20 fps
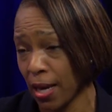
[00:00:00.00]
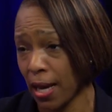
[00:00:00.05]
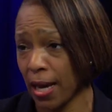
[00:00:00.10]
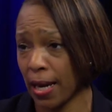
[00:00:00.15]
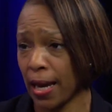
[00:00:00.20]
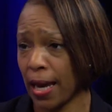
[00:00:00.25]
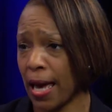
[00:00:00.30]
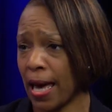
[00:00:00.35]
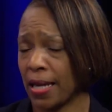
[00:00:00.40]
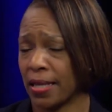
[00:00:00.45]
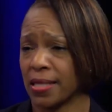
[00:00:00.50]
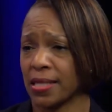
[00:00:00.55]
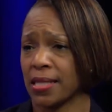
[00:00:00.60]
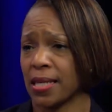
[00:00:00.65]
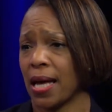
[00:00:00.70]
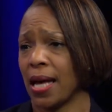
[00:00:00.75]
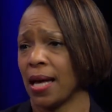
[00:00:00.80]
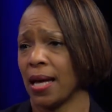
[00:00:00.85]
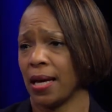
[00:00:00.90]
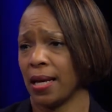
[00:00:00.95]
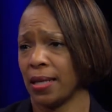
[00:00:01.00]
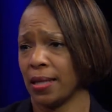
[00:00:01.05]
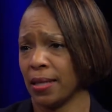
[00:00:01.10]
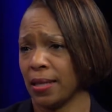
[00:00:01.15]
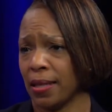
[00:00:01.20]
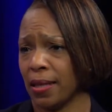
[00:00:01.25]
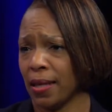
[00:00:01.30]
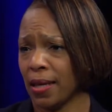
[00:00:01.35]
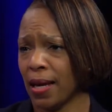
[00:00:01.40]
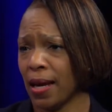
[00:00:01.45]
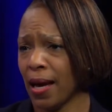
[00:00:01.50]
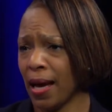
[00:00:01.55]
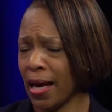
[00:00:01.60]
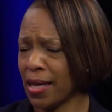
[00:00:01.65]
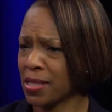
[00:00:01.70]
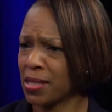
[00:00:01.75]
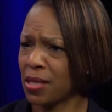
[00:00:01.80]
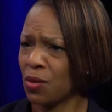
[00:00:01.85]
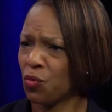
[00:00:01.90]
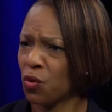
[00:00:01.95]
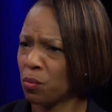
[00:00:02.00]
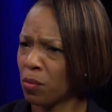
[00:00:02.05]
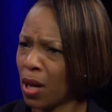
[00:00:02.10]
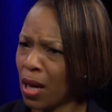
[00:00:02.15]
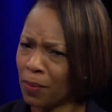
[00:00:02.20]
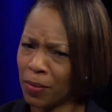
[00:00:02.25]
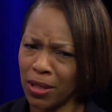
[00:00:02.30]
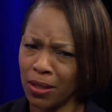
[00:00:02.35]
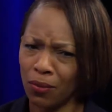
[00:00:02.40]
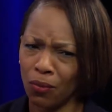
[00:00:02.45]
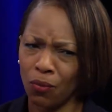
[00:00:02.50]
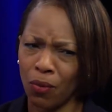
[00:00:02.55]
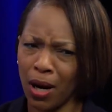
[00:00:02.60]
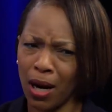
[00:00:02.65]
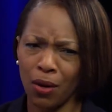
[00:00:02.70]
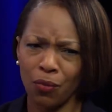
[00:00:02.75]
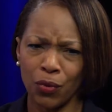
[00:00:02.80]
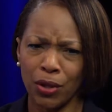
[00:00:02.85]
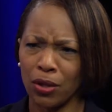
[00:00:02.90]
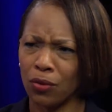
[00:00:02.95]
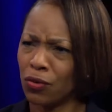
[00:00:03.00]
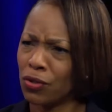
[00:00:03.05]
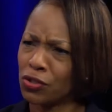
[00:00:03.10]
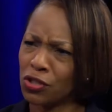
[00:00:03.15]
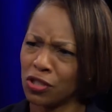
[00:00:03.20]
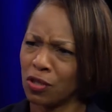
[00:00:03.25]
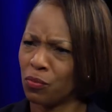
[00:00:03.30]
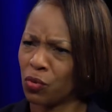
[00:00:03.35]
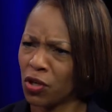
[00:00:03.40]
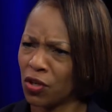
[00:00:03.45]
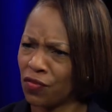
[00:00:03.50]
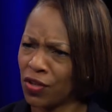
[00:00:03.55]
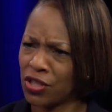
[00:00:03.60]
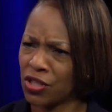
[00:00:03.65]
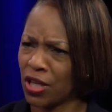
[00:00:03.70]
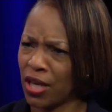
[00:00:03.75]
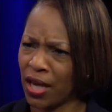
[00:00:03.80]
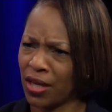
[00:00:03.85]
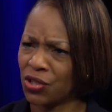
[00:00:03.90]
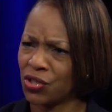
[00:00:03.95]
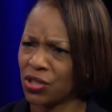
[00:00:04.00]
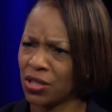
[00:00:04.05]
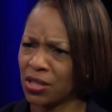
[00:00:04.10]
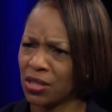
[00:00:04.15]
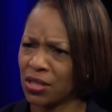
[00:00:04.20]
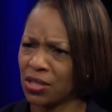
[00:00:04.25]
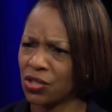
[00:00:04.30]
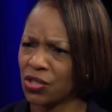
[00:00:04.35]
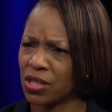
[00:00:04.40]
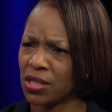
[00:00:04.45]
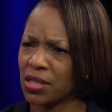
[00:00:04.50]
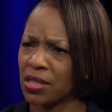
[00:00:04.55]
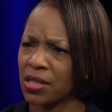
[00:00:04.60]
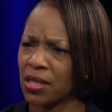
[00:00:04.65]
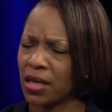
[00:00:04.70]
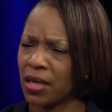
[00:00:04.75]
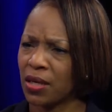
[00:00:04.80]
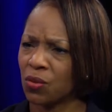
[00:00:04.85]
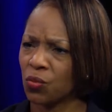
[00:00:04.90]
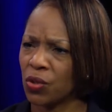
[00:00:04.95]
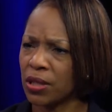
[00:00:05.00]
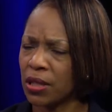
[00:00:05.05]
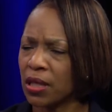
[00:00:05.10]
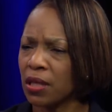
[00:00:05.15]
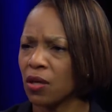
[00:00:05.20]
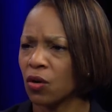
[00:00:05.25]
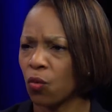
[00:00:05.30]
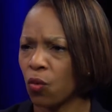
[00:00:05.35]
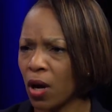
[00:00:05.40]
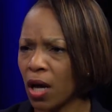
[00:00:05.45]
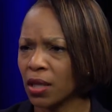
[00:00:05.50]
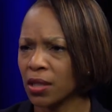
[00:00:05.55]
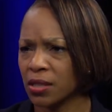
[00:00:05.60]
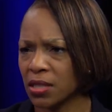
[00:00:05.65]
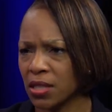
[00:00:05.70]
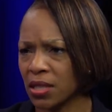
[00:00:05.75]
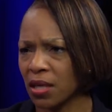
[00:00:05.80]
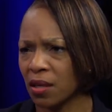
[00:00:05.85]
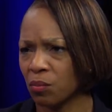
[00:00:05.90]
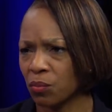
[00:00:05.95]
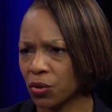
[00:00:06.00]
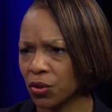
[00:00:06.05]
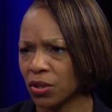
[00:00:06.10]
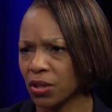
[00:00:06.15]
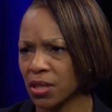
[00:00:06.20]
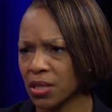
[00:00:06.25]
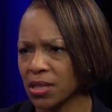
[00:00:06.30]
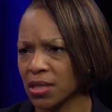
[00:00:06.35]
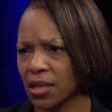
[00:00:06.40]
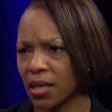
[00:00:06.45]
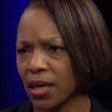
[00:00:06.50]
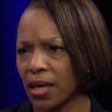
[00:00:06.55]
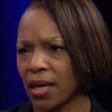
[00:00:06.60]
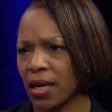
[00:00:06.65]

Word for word: And I had a sign, and I said, Well, Mommy, why are we going to the Board of Education? And she said, We need equality in books.